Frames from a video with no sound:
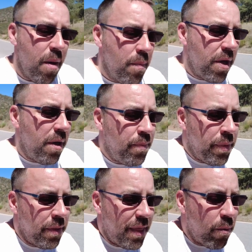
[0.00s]
but
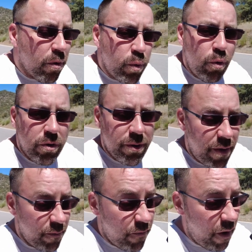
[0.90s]
there was
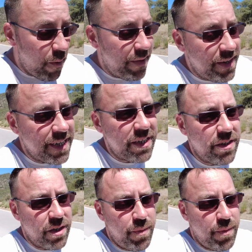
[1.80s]
water far away in the distance,